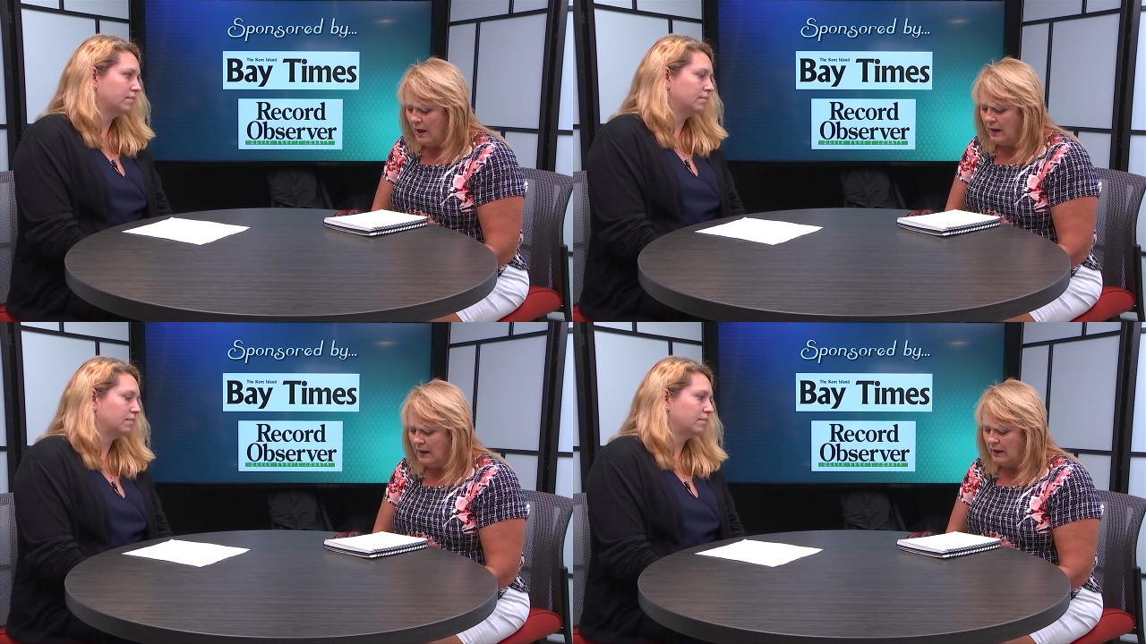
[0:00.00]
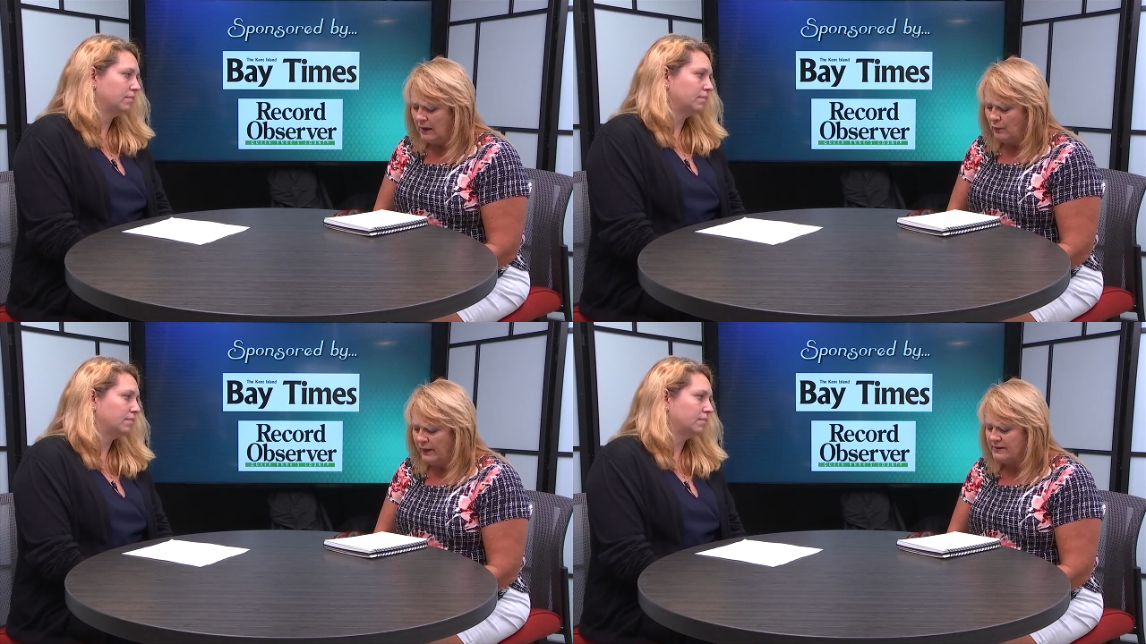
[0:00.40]

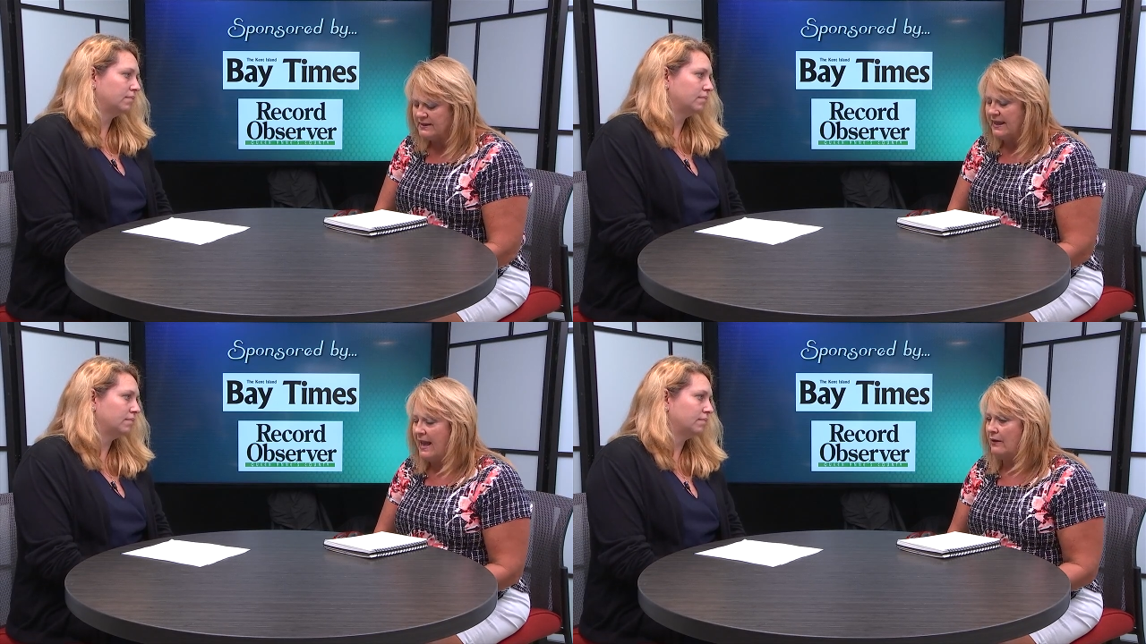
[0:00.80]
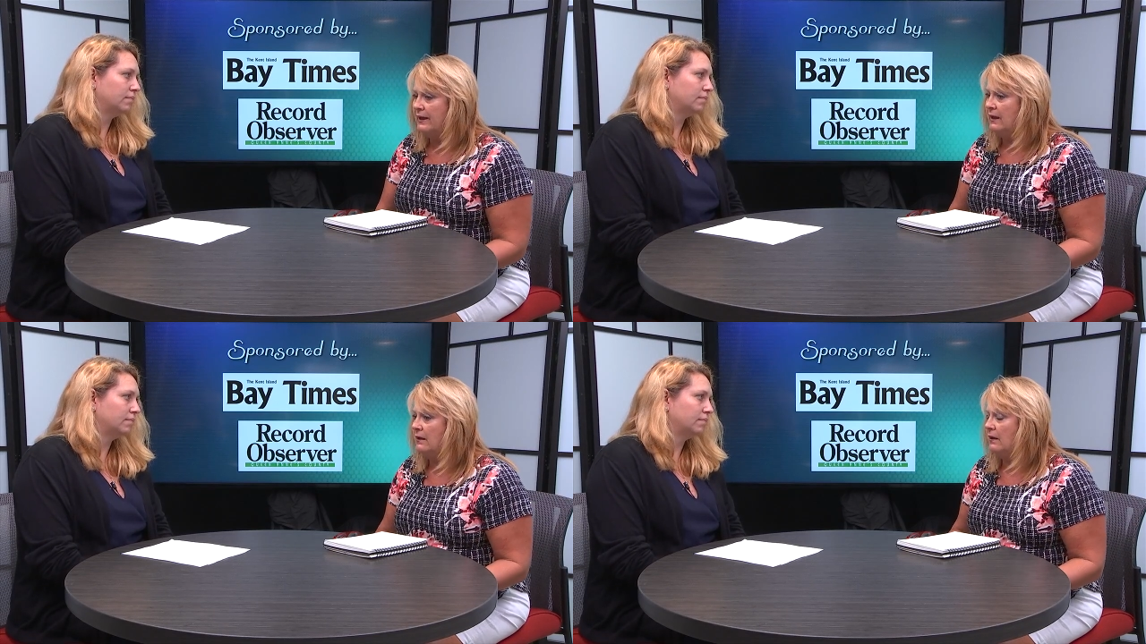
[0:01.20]
Speaker 1: Uh, we as a
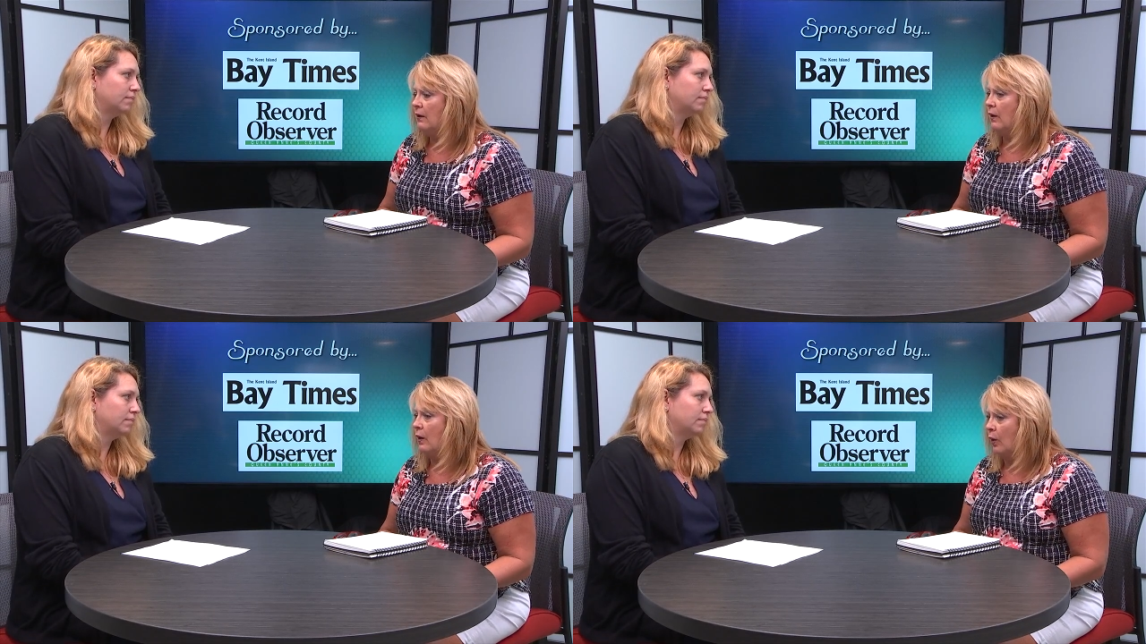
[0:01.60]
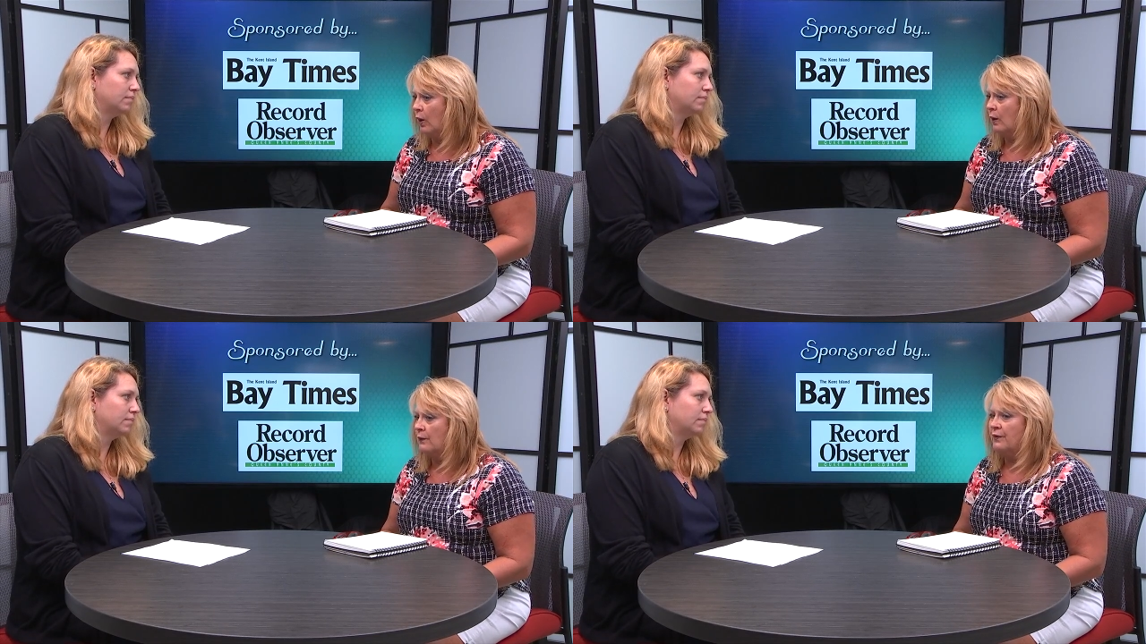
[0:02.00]
county
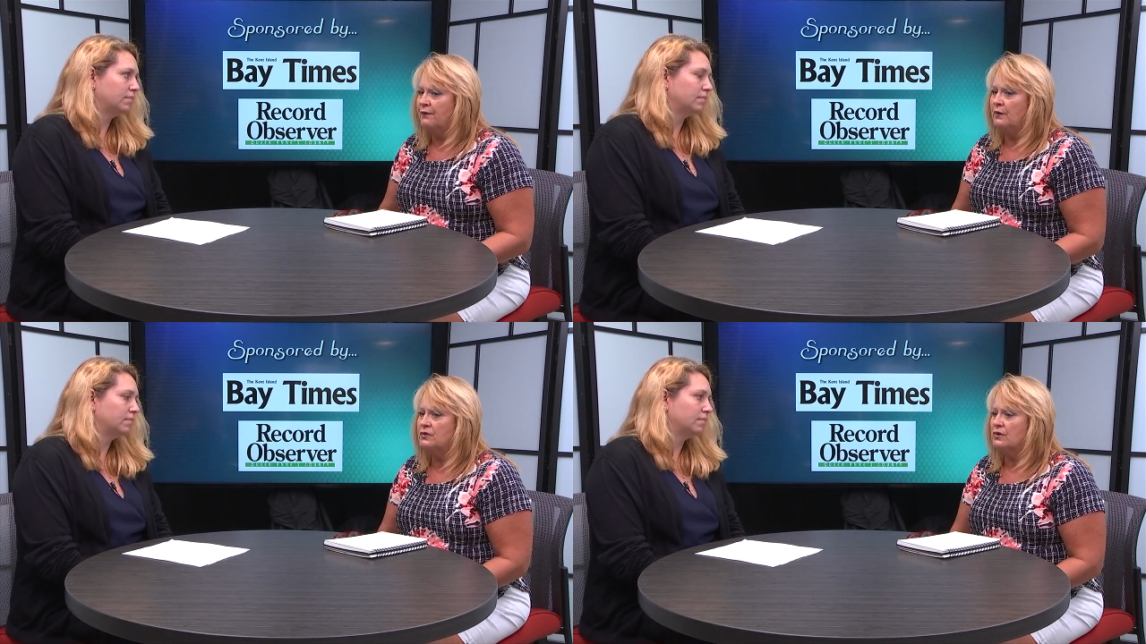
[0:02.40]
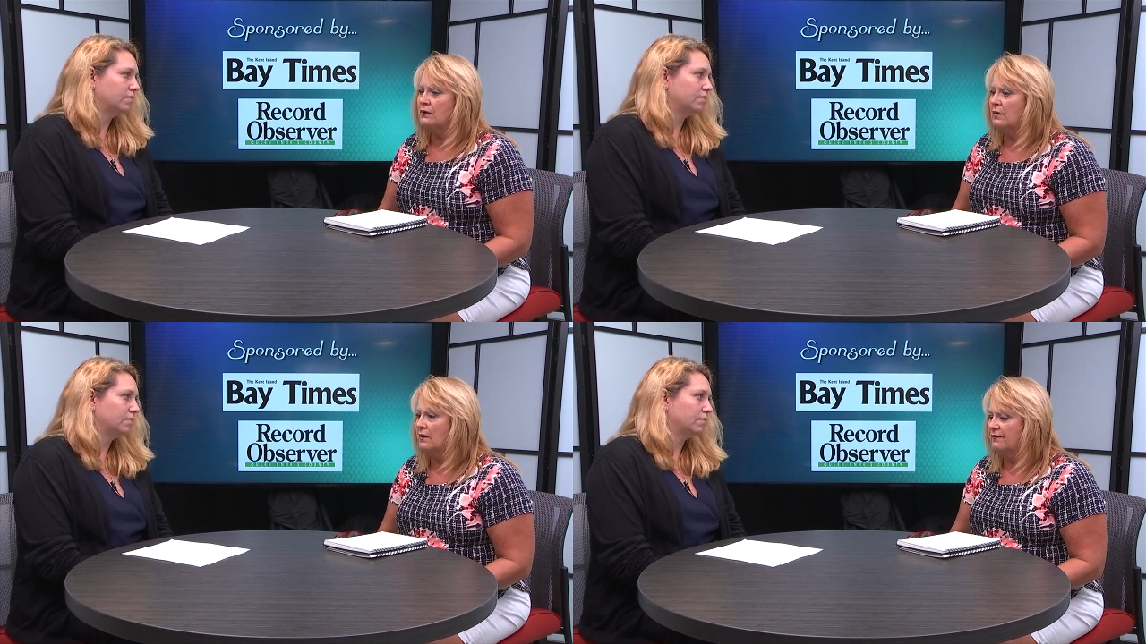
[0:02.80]
are the
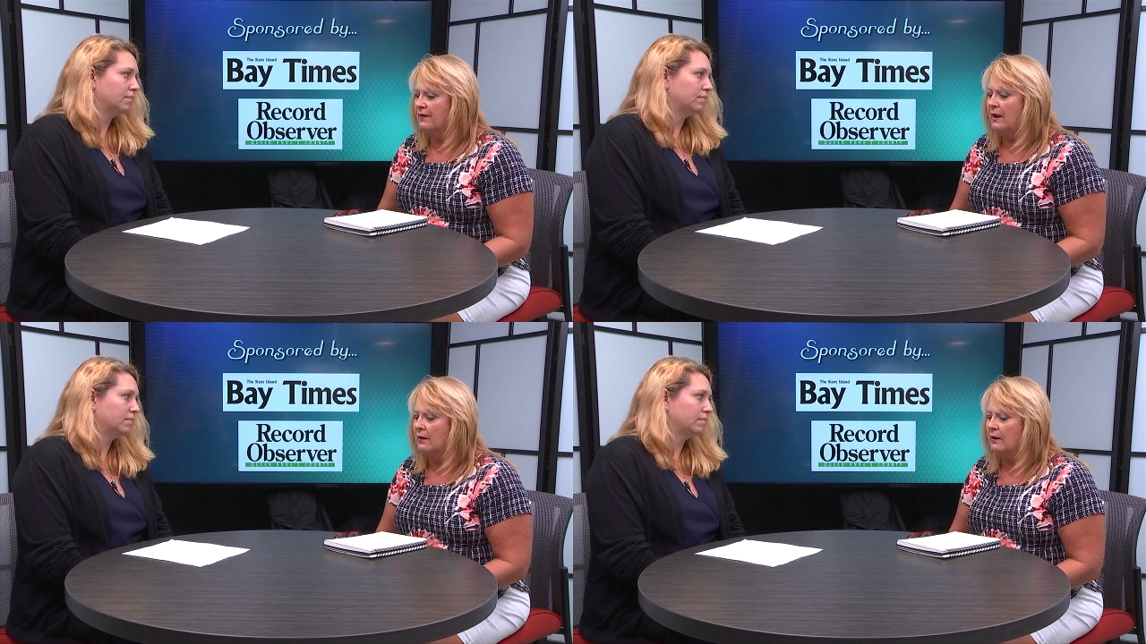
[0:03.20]
future of